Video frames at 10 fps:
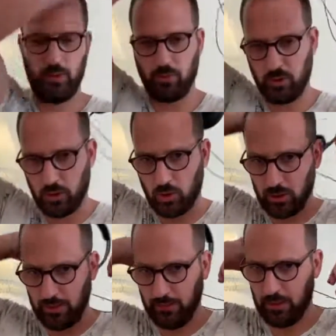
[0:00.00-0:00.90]
I'm gonna
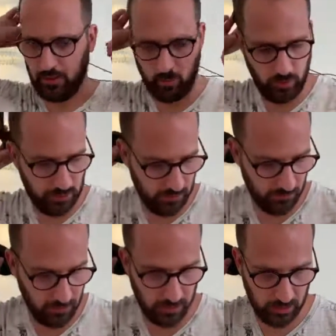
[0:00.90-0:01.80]
call him now. We're gonna
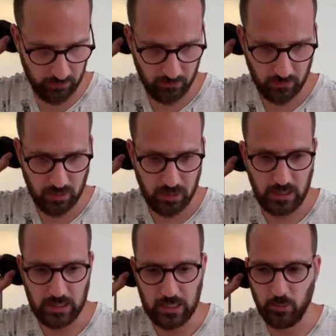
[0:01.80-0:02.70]
meet him,
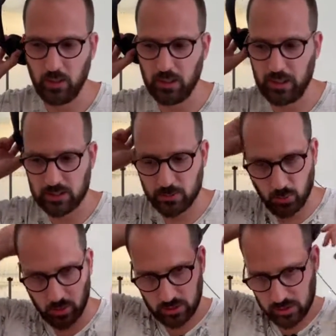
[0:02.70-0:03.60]
and then we're gonna
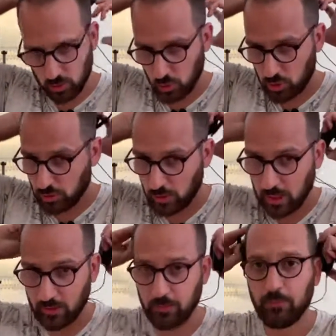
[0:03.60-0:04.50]
explore the solution
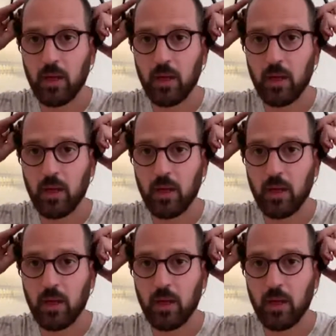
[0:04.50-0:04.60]
together.